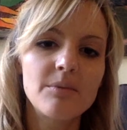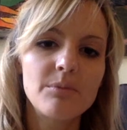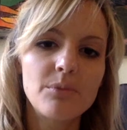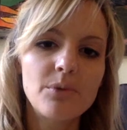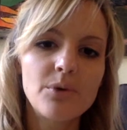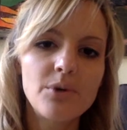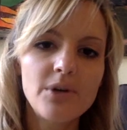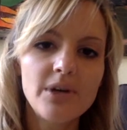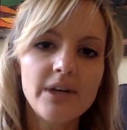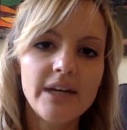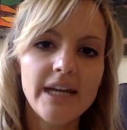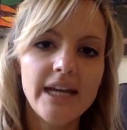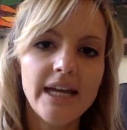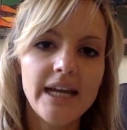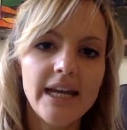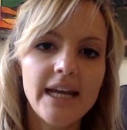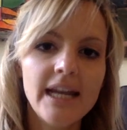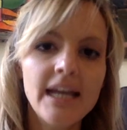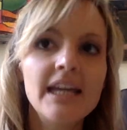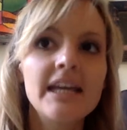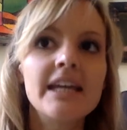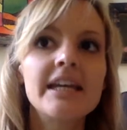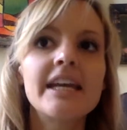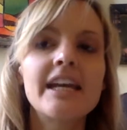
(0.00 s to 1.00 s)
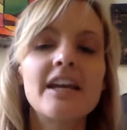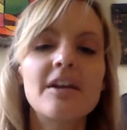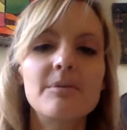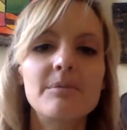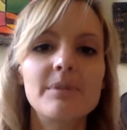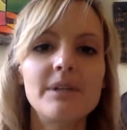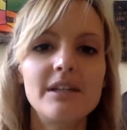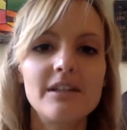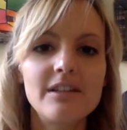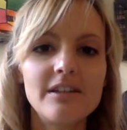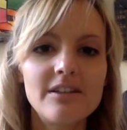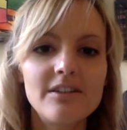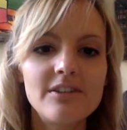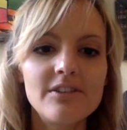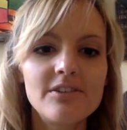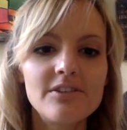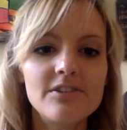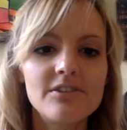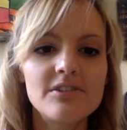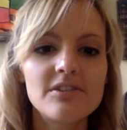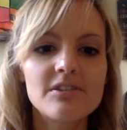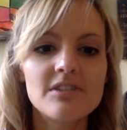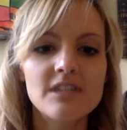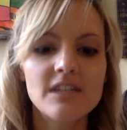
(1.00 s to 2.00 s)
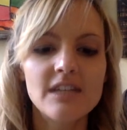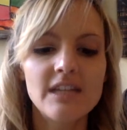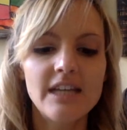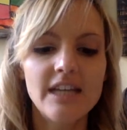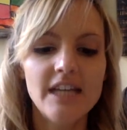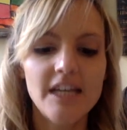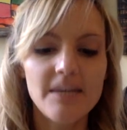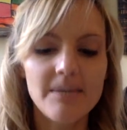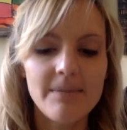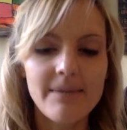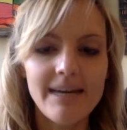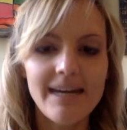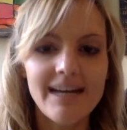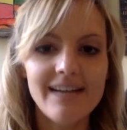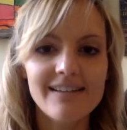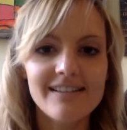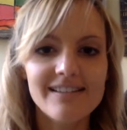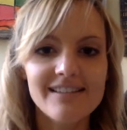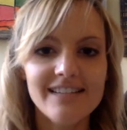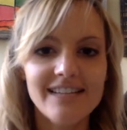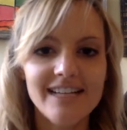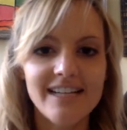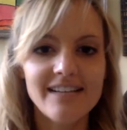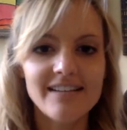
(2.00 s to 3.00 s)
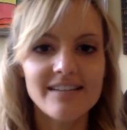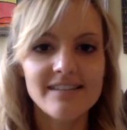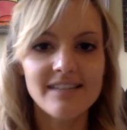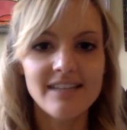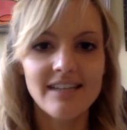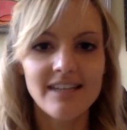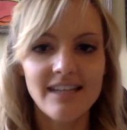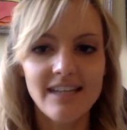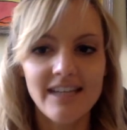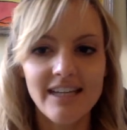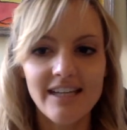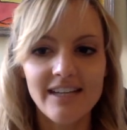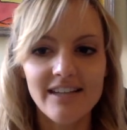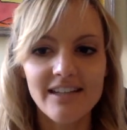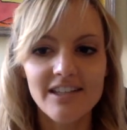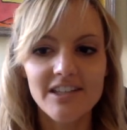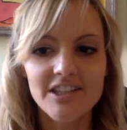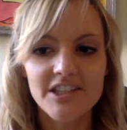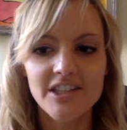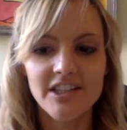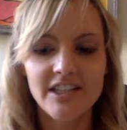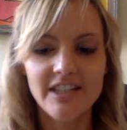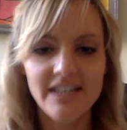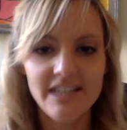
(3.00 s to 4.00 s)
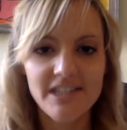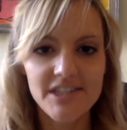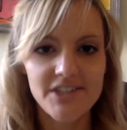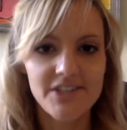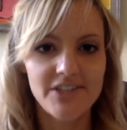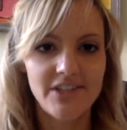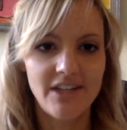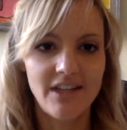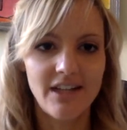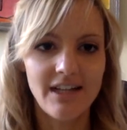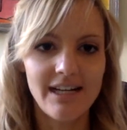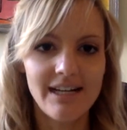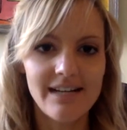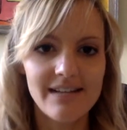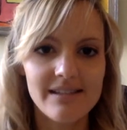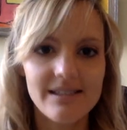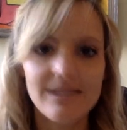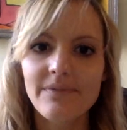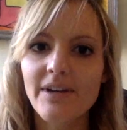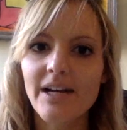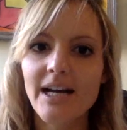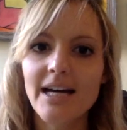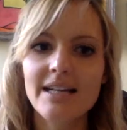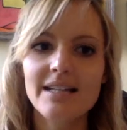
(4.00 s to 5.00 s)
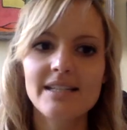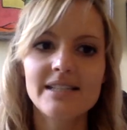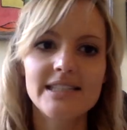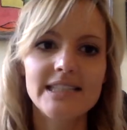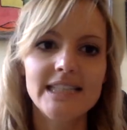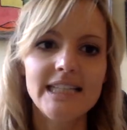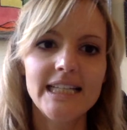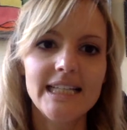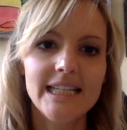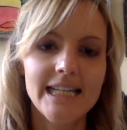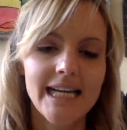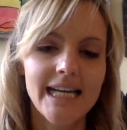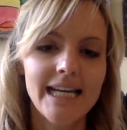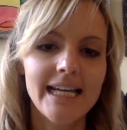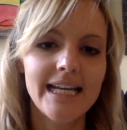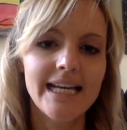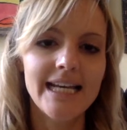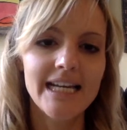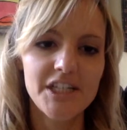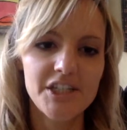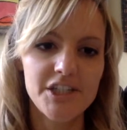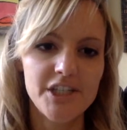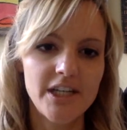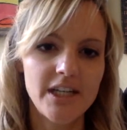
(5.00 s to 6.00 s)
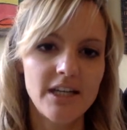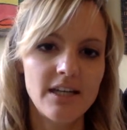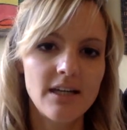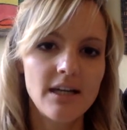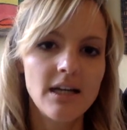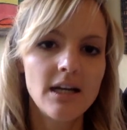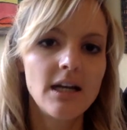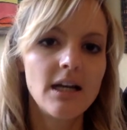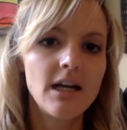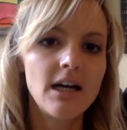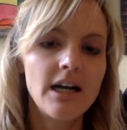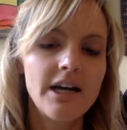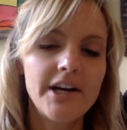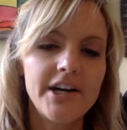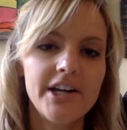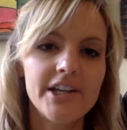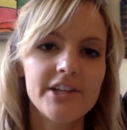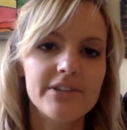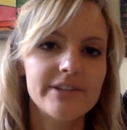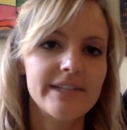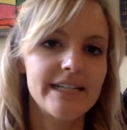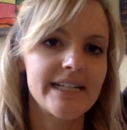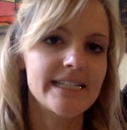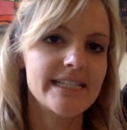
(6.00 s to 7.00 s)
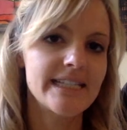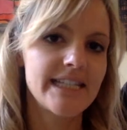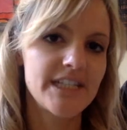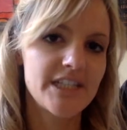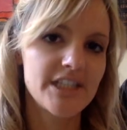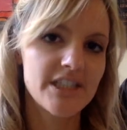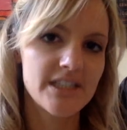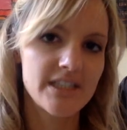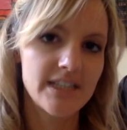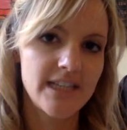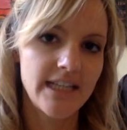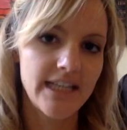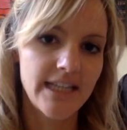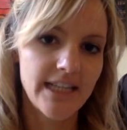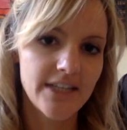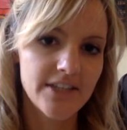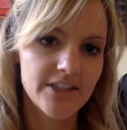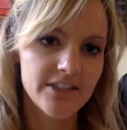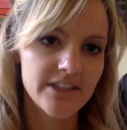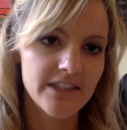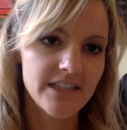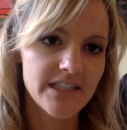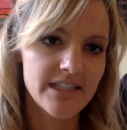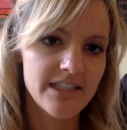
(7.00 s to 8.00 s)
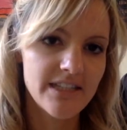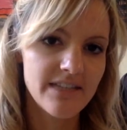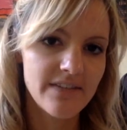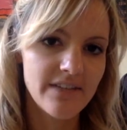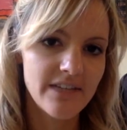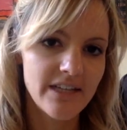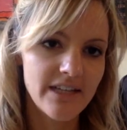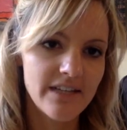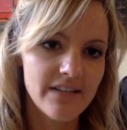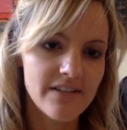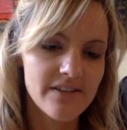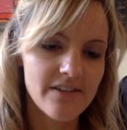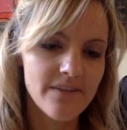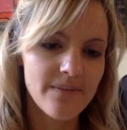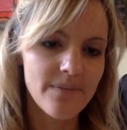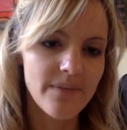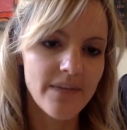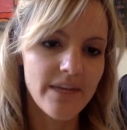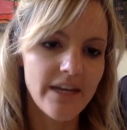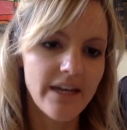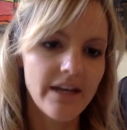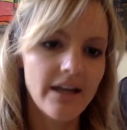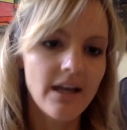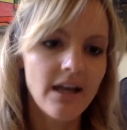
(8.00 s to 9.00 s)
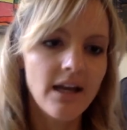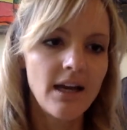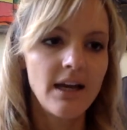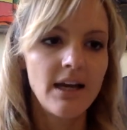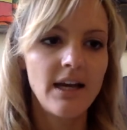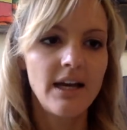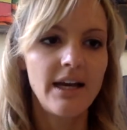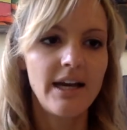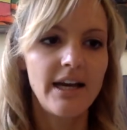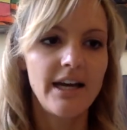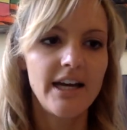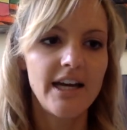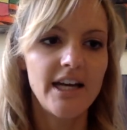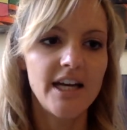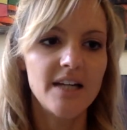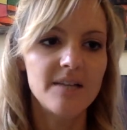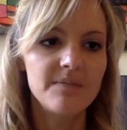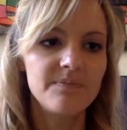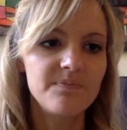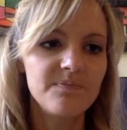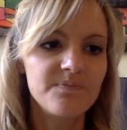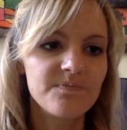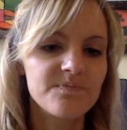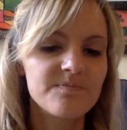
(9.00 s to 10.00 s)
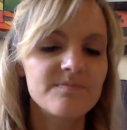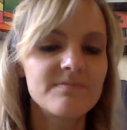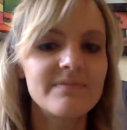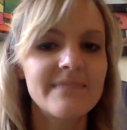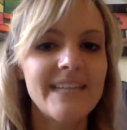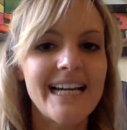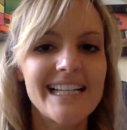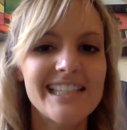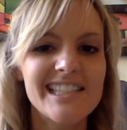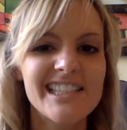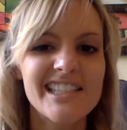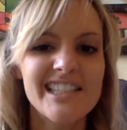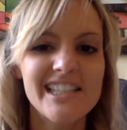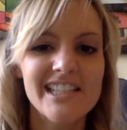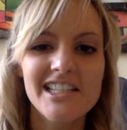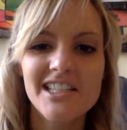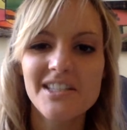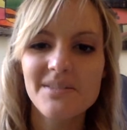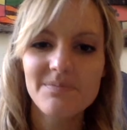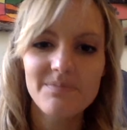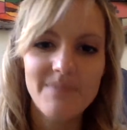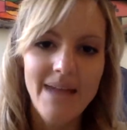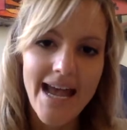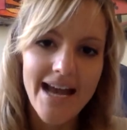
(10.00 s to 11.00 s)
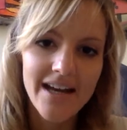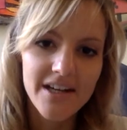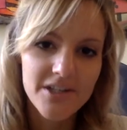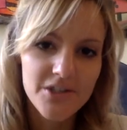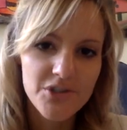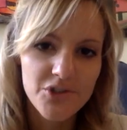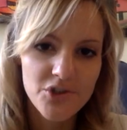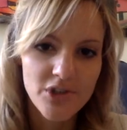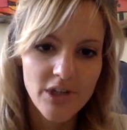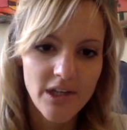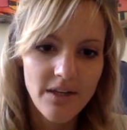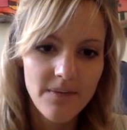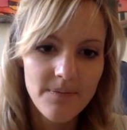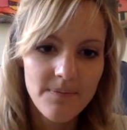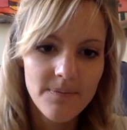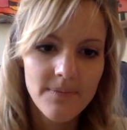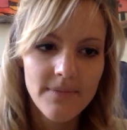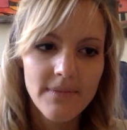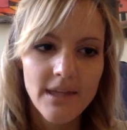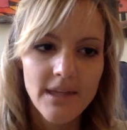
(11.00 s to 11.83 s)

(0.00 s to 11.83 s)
morning can be used in math, science, English, and history class. They've got to see the connection. Otherwise, they just think that creativity is something that's just extra.